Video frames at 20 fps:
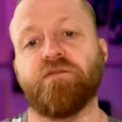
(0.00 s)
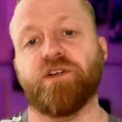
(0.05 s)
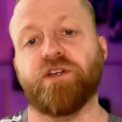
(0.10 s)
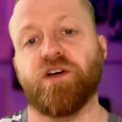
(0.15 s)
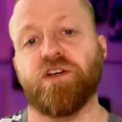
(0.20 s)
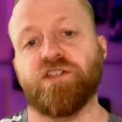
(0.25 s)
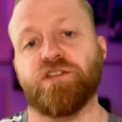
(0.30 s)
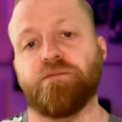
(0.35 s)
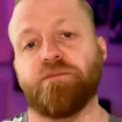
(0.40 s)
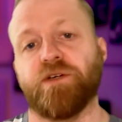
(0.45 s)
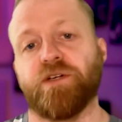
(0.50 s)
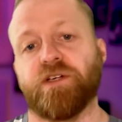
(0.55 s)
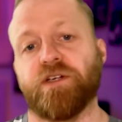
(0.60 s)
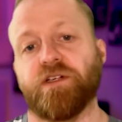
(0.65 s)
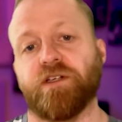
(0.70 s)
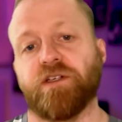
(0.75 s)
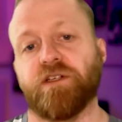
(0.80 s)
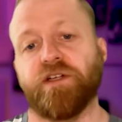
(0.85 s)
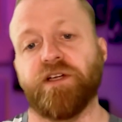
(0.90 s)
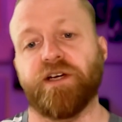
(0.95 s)
the customer
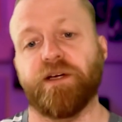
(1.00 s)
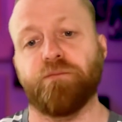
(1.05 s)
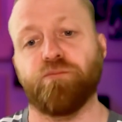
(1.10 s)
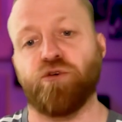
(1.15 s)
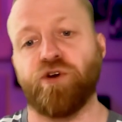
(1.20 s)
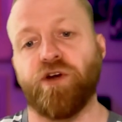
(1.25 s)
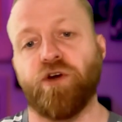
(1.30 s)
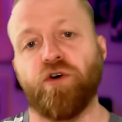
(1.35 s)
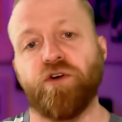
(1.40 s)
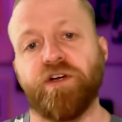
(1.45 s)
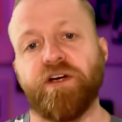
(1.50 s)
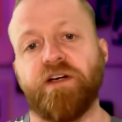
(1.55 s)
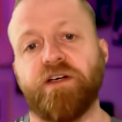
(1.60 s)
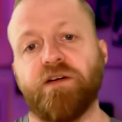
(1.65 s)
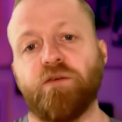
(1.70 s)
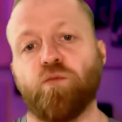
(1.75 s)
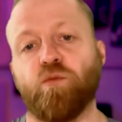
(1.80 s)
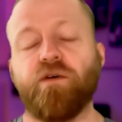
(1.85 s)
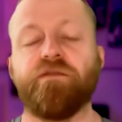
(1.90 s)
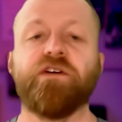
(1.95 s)
can click pre-order
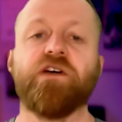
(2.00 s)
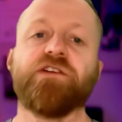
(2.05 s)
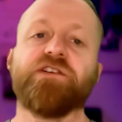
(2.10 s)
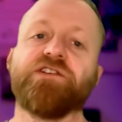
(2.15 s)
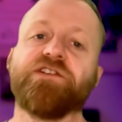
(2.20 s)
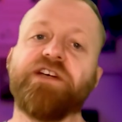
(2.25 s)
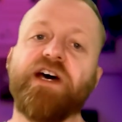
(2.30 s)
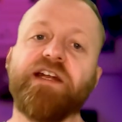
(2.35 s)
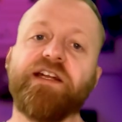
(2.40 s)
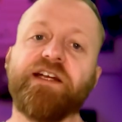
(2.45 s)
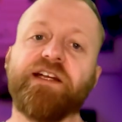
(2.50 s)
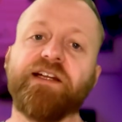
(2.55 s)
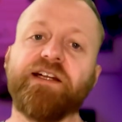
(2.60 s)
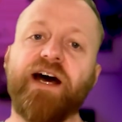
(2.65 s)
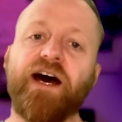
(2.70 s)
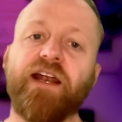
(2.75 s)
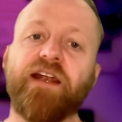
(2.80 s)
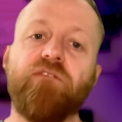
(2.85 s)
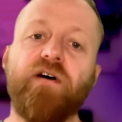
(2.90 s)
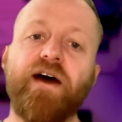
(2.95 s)
with the understanding
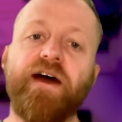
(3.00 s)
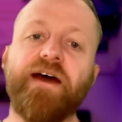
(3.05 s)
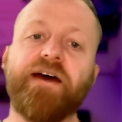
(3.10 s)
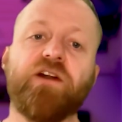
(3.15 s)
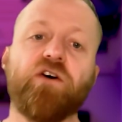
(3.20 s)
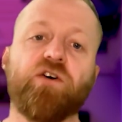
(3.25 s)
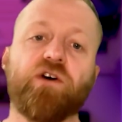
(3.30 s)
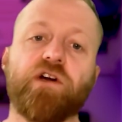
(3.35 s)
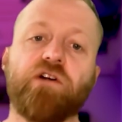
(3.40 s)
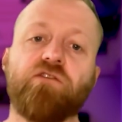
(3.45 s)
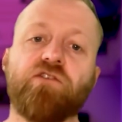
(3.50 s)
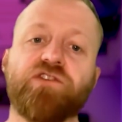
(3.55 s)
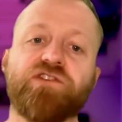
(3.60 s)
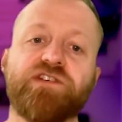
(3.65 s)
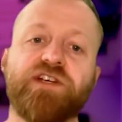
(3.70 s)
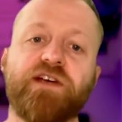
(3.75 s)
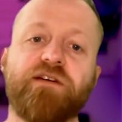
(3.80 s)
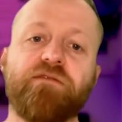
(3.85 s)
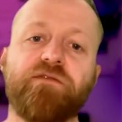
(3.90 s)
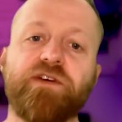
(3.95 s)
that they're not going to
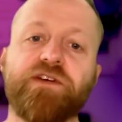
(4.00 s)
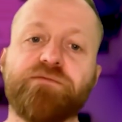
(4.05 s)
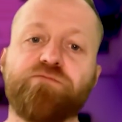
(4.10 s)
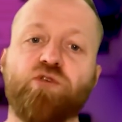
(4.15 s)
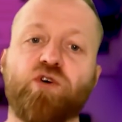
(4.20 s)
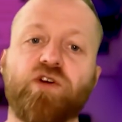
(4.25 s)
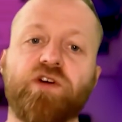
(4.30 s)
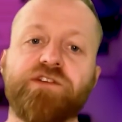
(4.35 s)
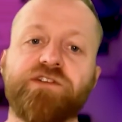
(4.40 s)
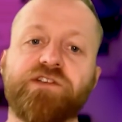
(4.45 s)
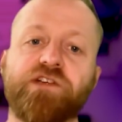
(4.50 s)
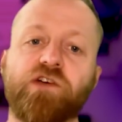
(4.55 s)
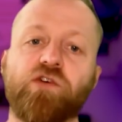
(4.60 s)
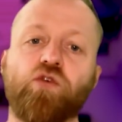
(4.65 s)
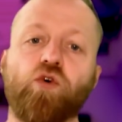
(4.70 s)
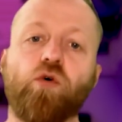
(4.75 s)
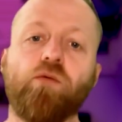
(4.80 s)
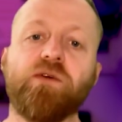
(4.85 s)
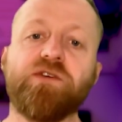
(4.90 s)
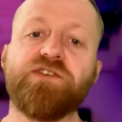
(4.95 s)
receive this product in a
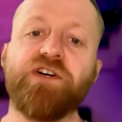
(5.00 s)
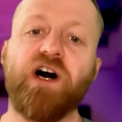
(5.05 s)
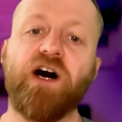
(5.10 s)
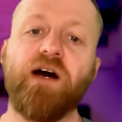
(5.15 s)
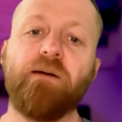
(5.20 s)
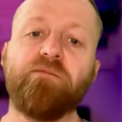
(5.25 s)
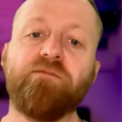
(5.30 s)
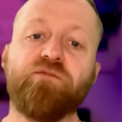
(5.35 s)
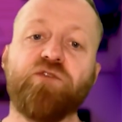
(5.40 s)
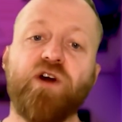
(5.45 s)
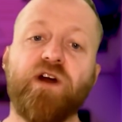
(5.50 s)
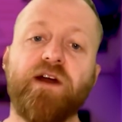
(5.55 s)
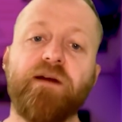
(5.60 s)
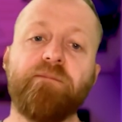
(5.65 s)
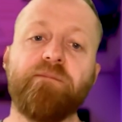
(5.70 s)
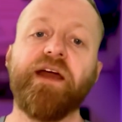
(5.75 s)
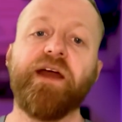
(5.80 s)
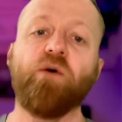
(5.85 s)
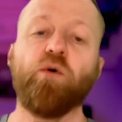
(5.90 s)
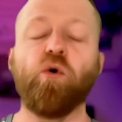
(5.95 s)
normal time frame.
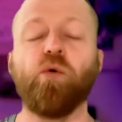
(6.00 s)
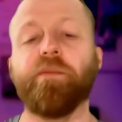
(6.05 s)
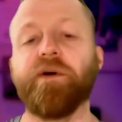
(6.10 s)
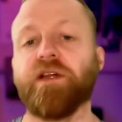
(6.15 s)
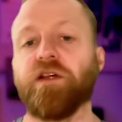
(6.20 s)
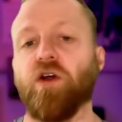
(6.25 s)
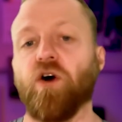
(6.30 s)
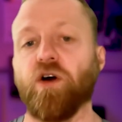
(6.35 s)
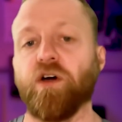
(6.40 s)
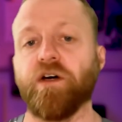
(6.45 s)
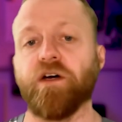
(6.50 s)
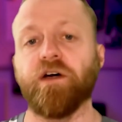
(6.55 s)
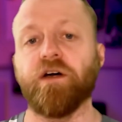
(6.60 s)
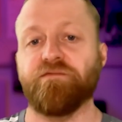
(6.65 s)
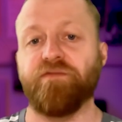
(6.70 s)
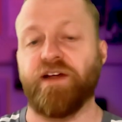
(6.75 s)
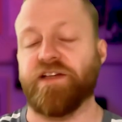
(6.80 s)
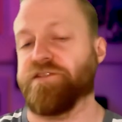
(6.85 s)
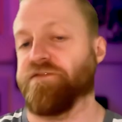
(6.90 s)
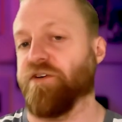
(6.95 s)
It will be longer.
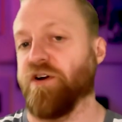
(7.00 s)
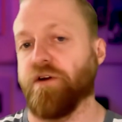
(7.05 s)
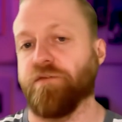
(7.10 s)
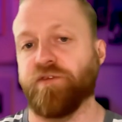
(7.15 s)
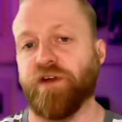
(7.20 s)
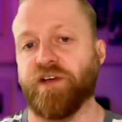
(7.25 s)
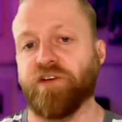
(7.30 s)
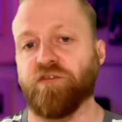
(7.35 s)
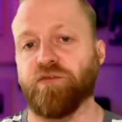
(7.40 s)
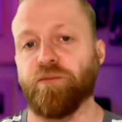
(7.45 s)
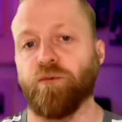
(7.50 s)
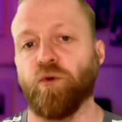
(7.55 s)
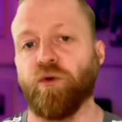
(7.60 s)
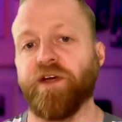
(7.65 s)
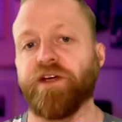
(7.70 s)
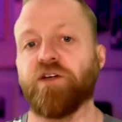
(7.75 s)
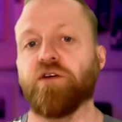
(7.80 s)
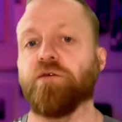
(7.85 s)
That's very flexible. It